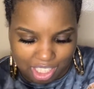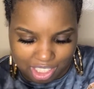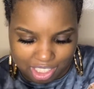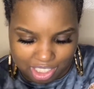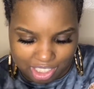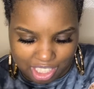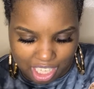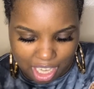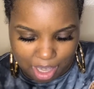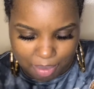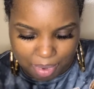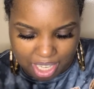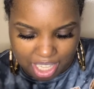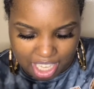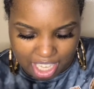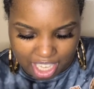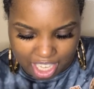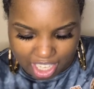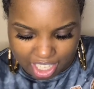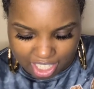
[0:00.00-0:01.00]
Damn, I think
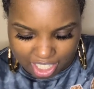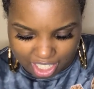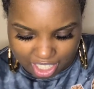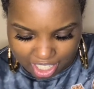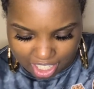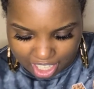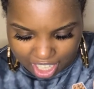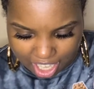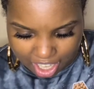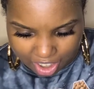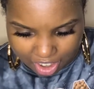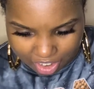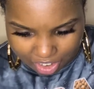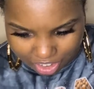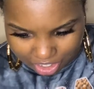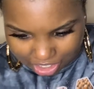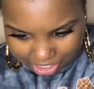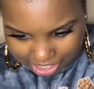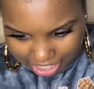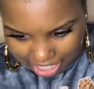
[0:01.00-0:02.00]
I got
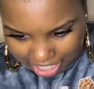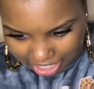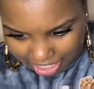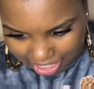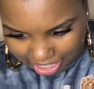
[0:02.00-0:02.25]
cross-eyed.